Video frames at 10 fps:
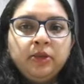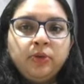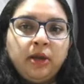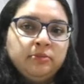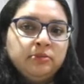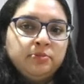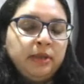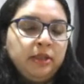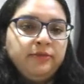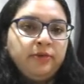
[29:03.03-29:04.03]
Q comes
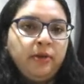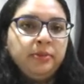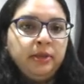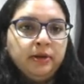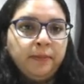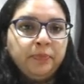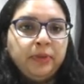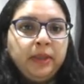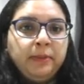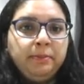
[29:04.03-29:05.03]
begins from here.
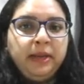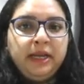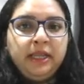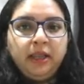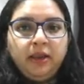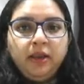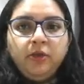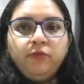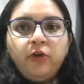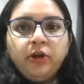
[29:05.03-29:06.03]
P D A,
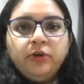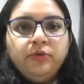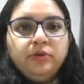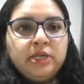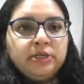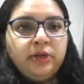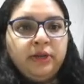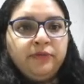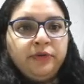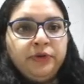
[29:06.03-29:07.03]
what
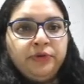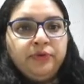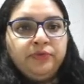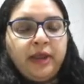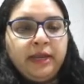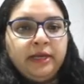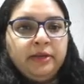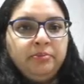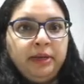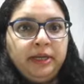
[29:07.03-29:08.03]
generally would you find
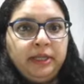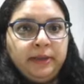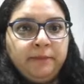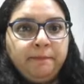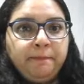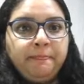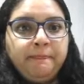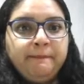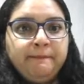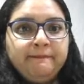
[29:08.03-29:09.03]
in P D A?
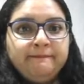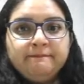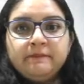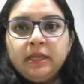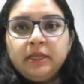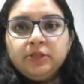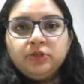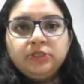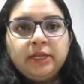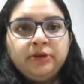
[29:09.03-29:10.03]

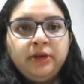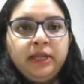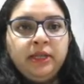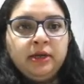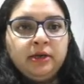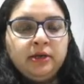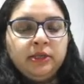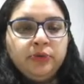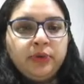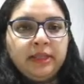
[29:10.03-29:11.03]
So generally here
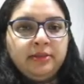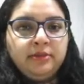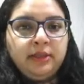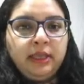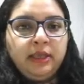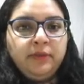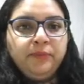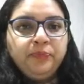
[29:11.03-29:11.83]
you can see,